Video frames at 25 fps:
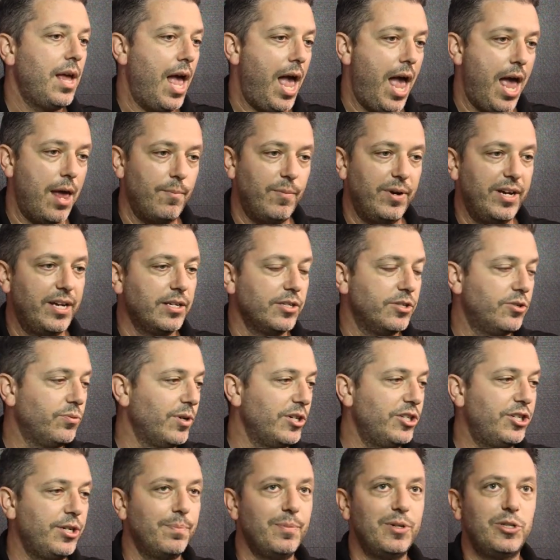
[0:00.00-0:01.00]
and we can
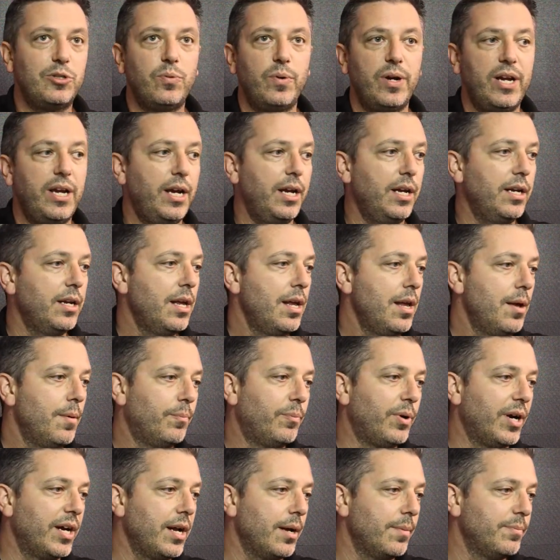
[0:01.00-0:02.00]
switch in between,
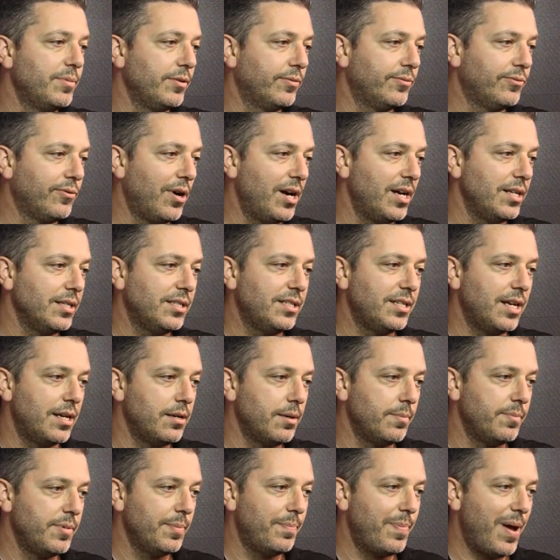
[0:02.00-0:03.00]
bring them to front, send
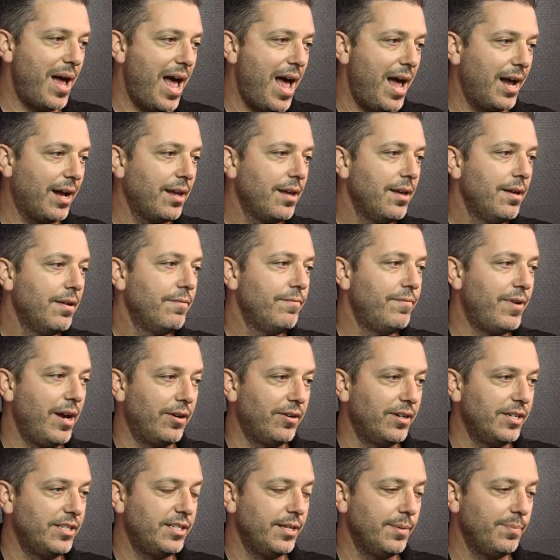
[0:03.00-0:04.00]
them to back,
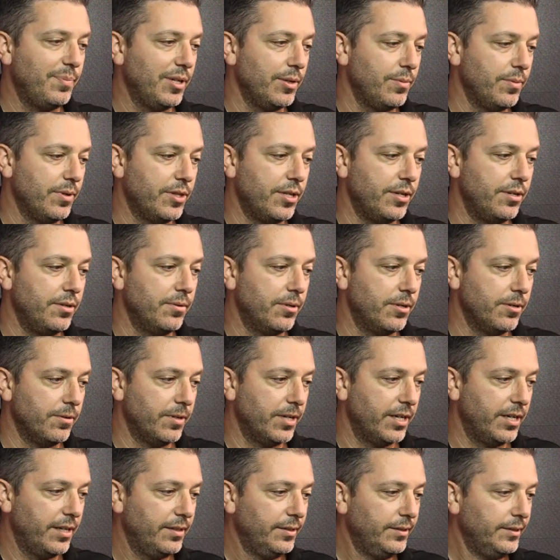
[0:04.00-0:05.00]
very simply with the new
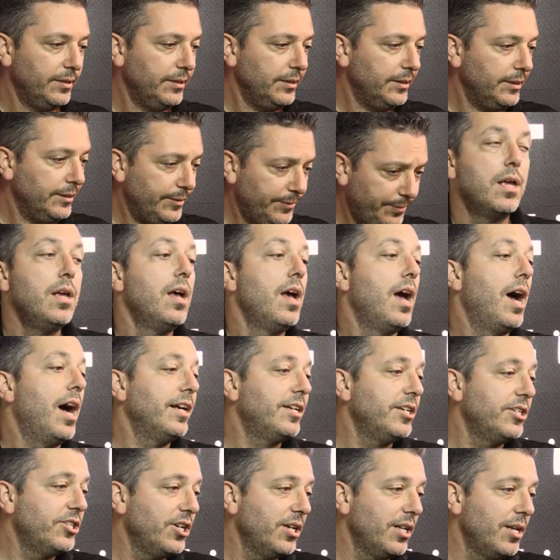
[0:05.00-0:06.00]
GUI.
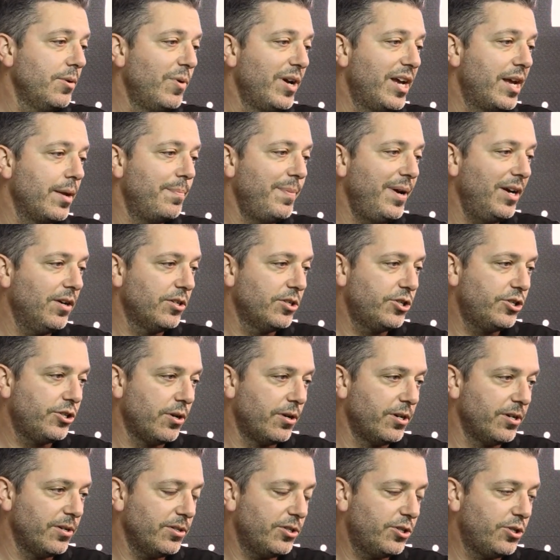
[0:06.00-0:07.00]
Additionally, we can mirror
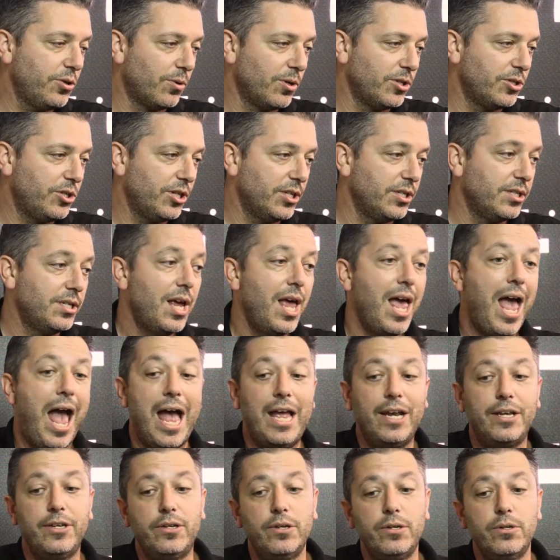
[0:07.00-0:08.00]
sources
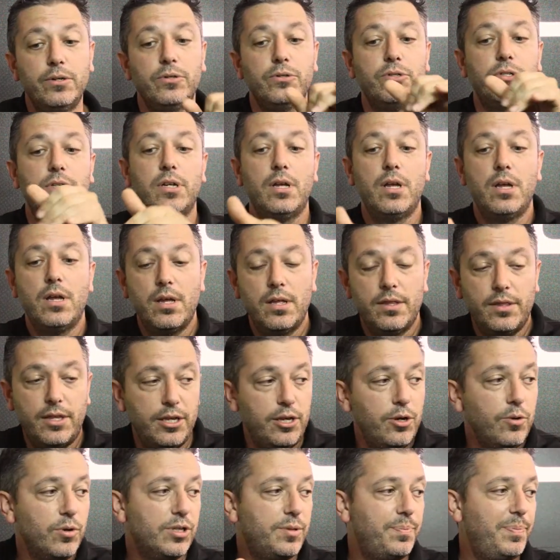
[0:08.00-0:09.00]
and use the
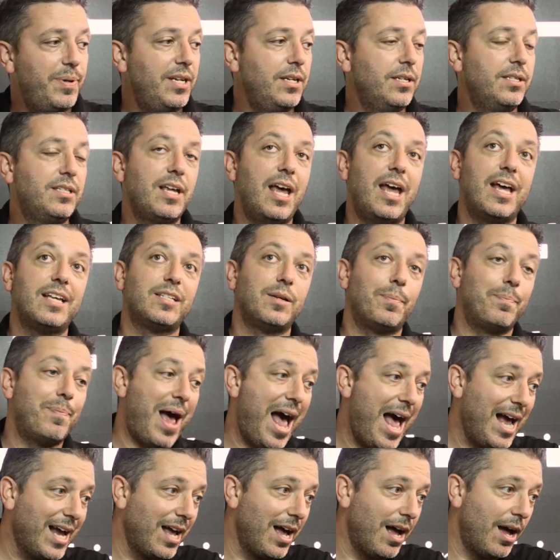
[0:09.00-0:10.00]
USB, say, as a
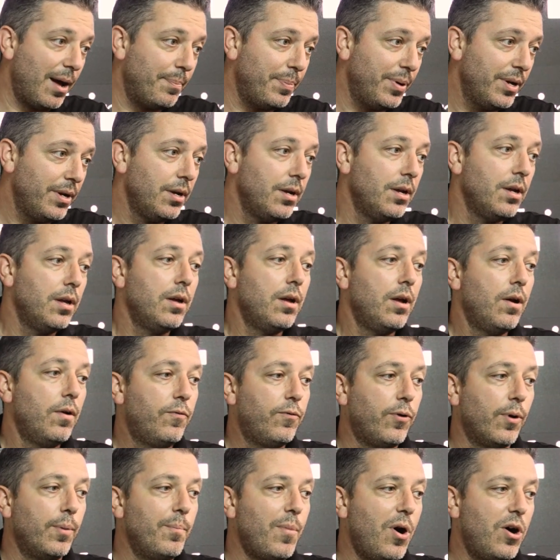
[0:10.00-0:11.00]
backup
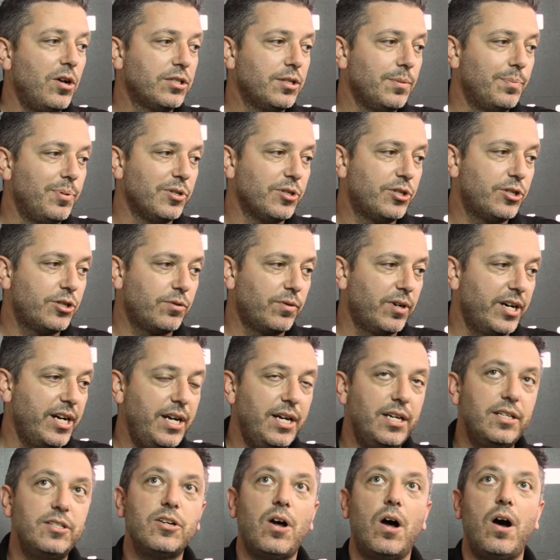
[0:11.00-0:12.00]
for multiple
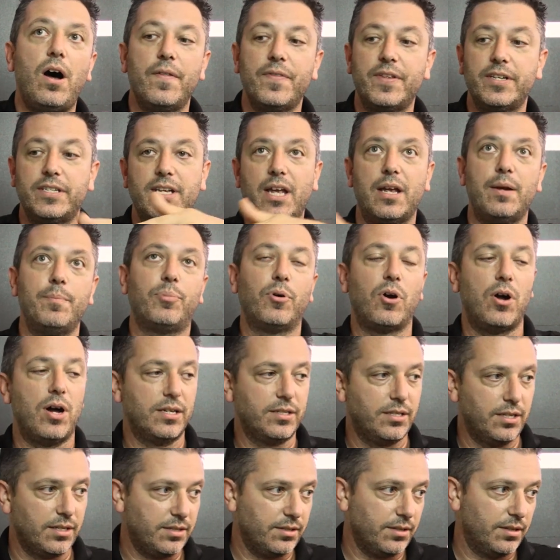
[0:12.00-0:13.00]
screens on the same
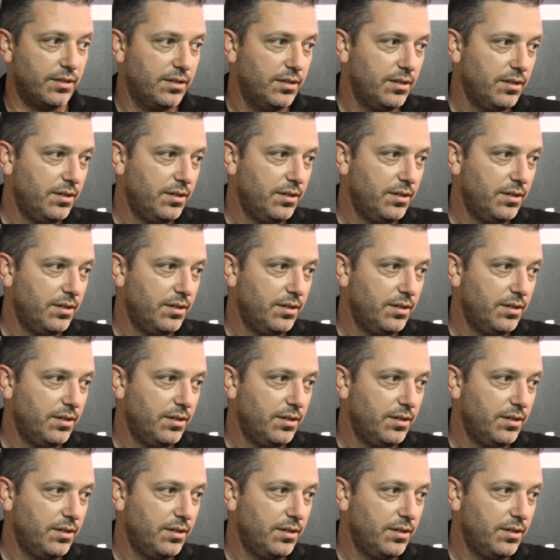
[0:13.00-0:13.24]
processor.